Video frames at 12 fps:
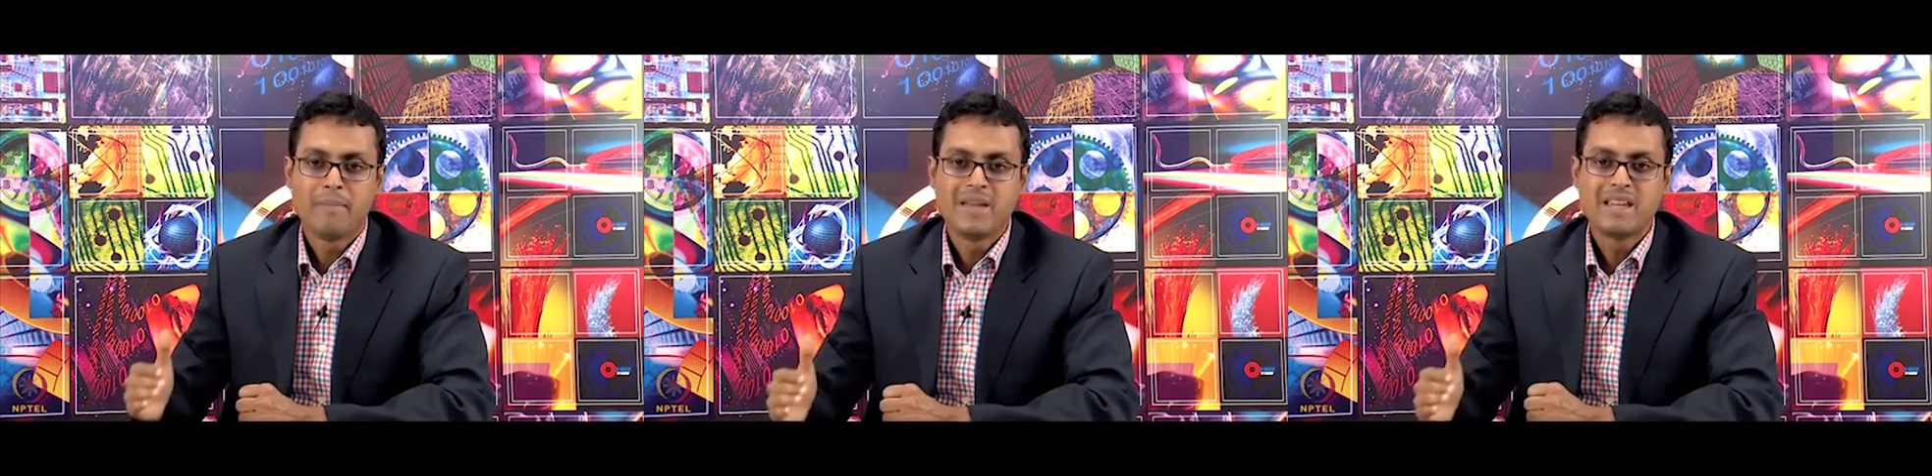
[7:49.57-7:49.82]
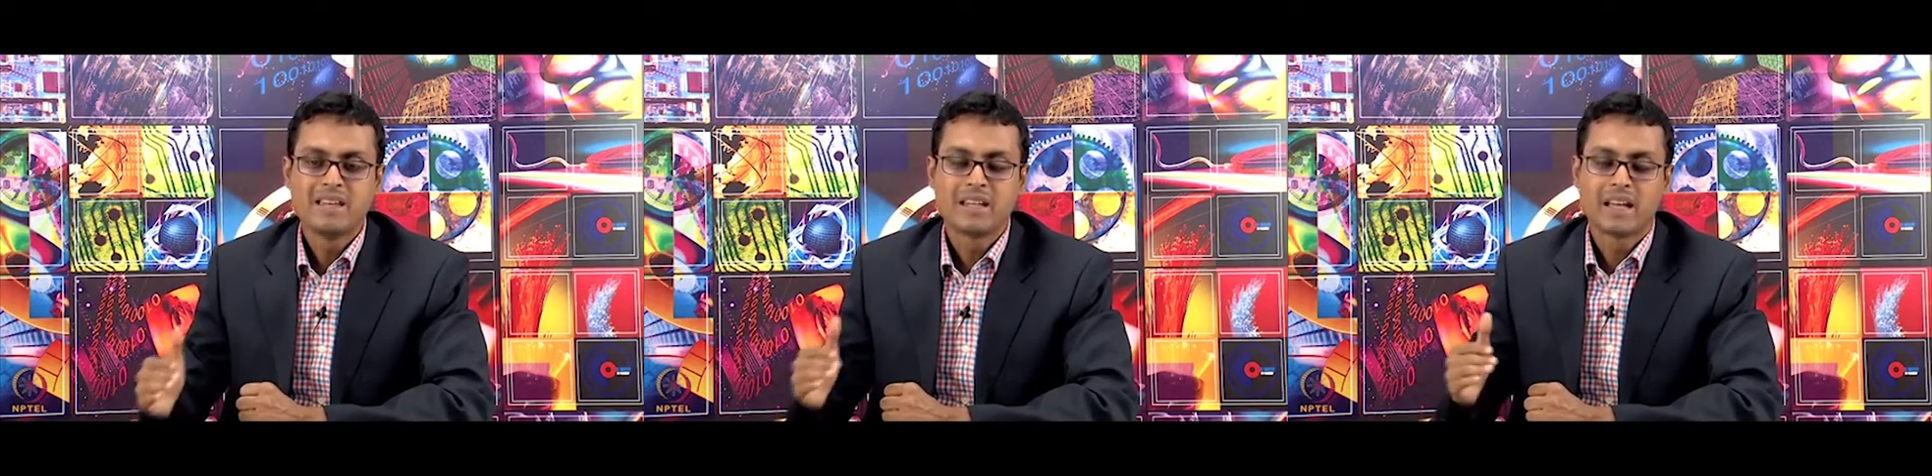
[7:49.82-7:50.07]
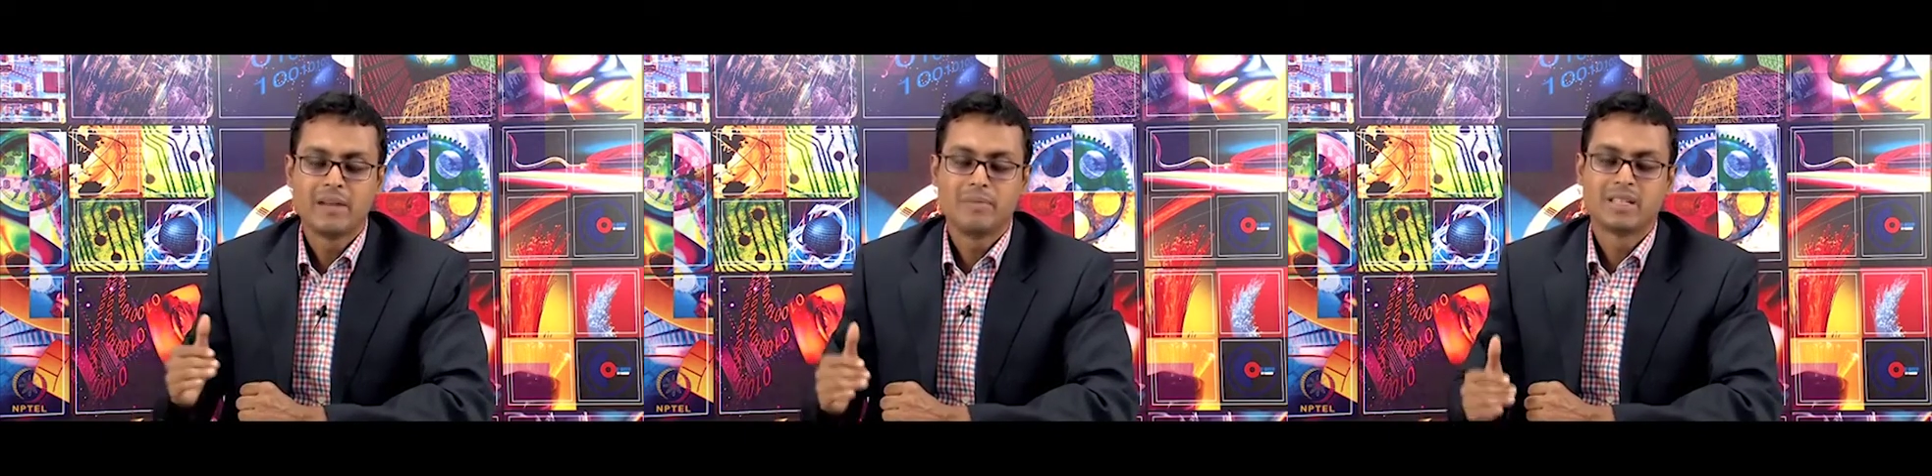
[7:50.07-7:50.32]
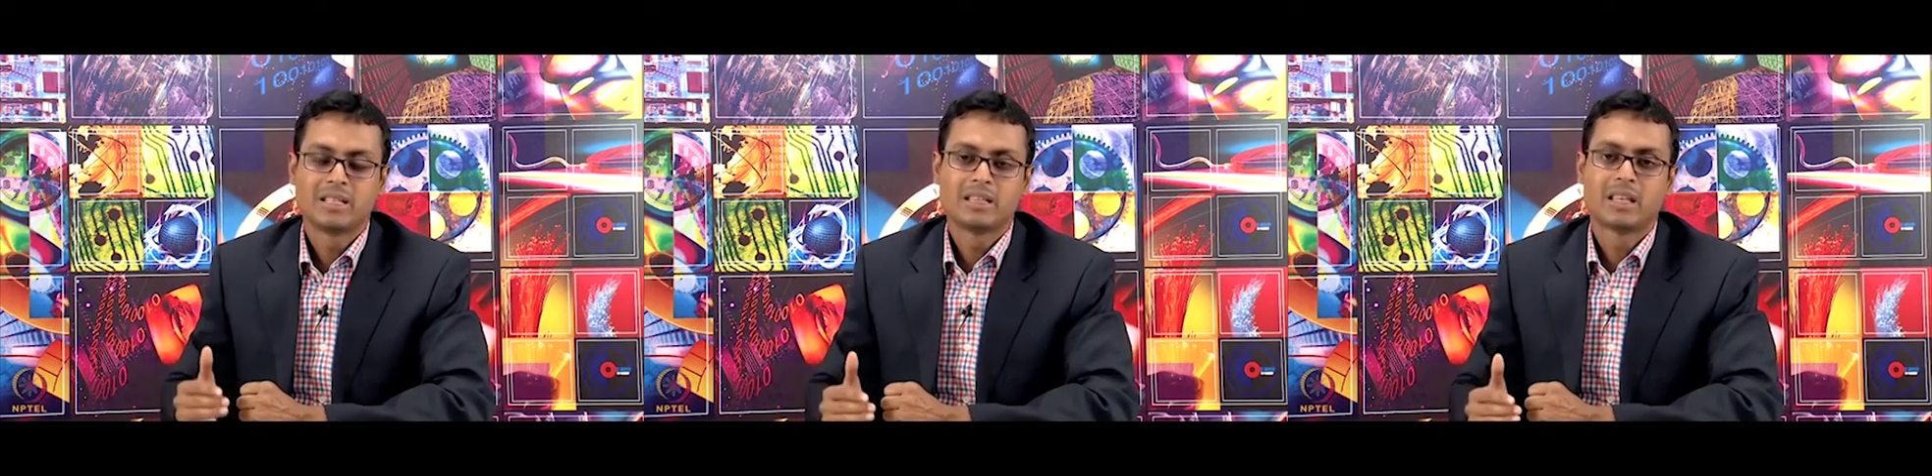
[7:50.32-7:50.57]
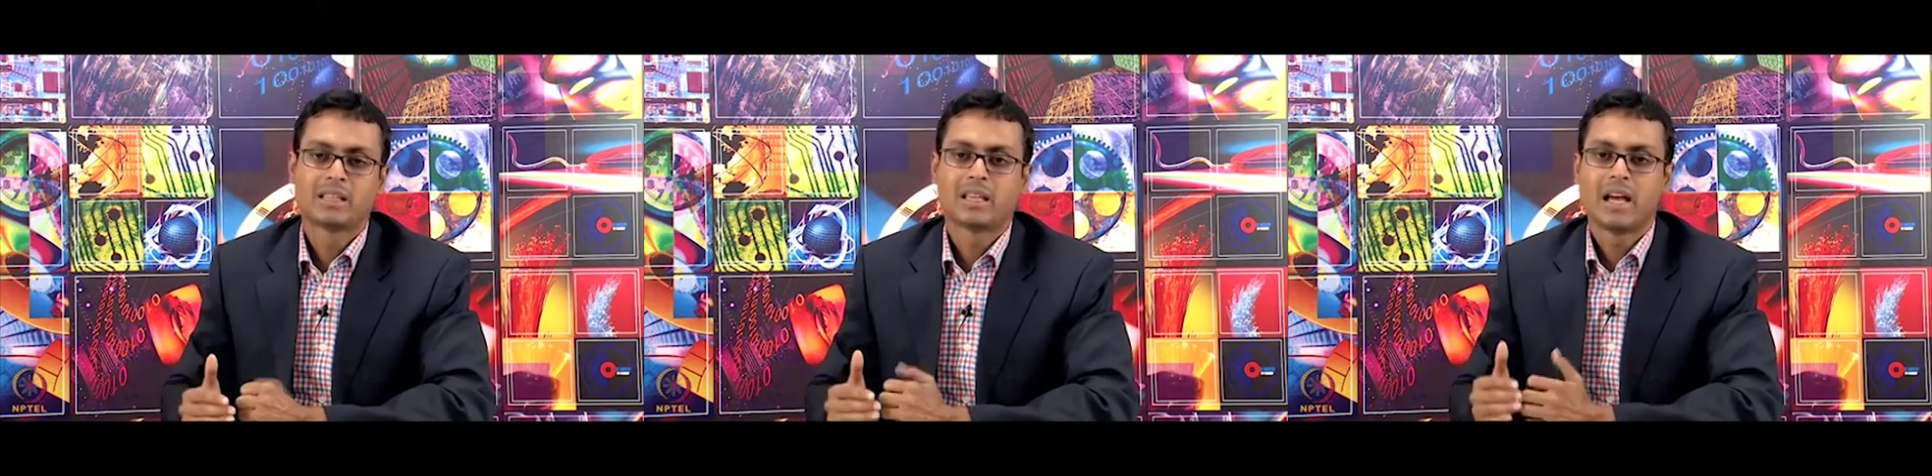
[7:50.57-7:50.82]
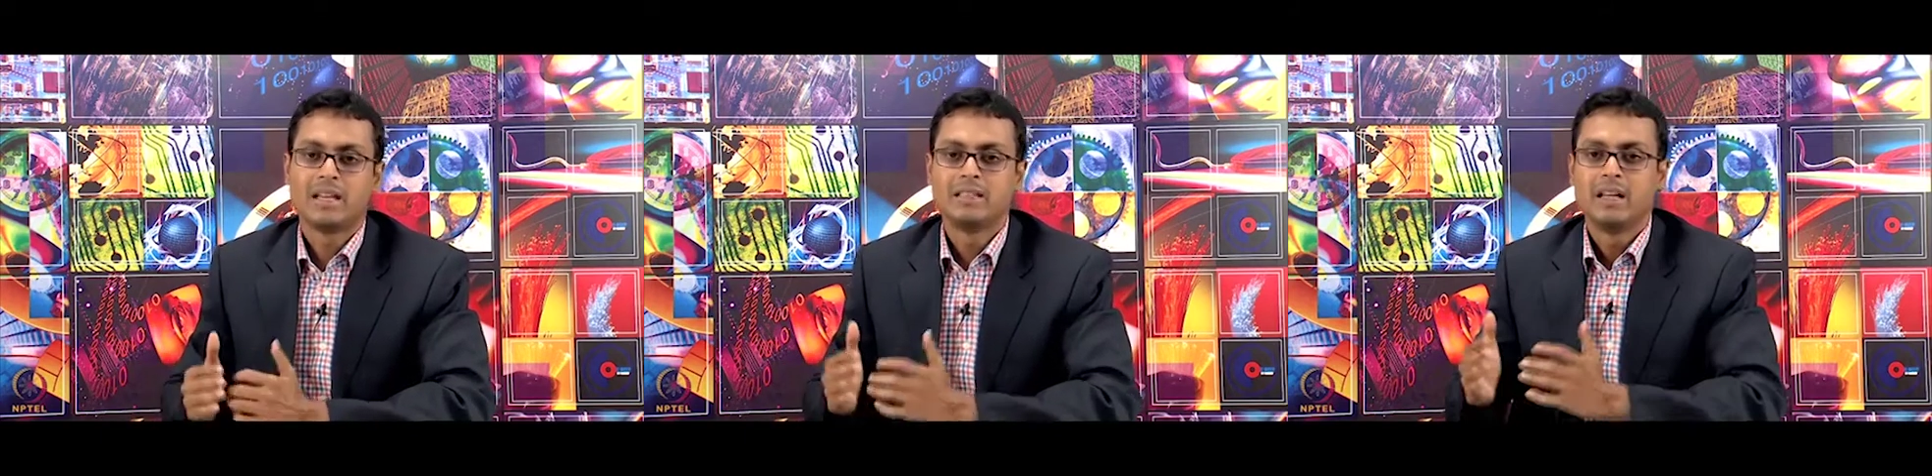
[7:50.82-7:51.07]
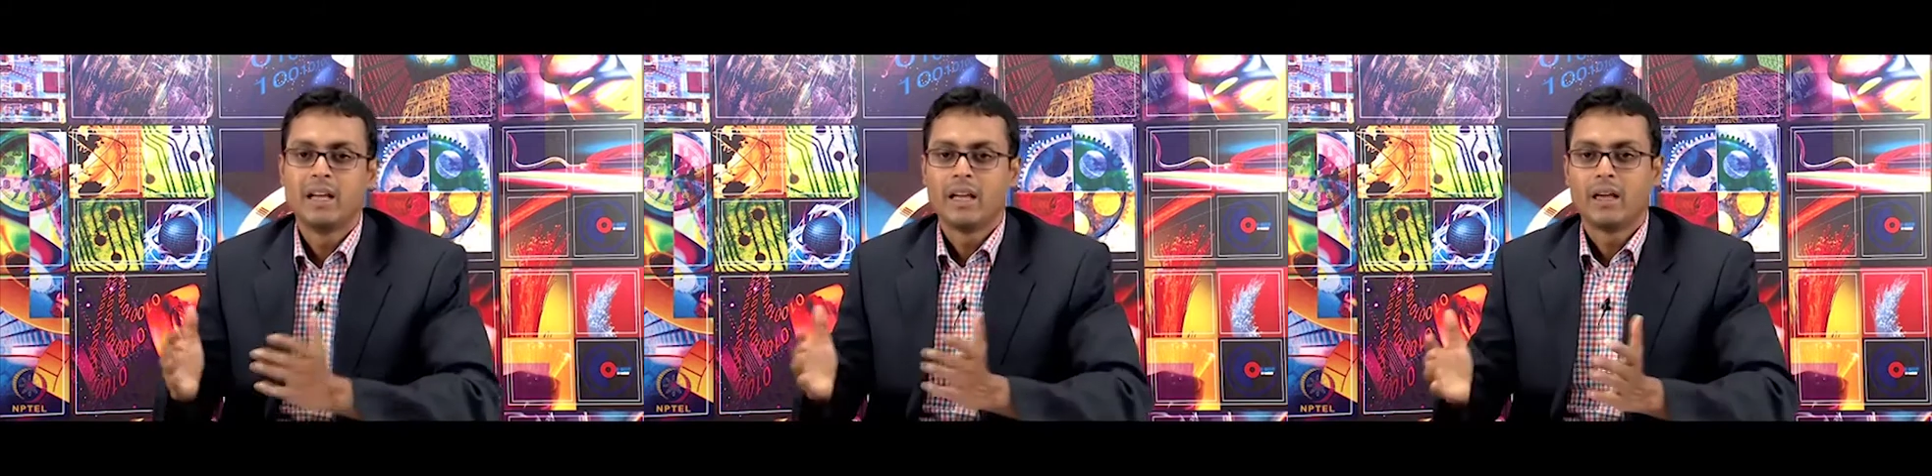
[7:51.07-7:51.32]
amine can be synthesized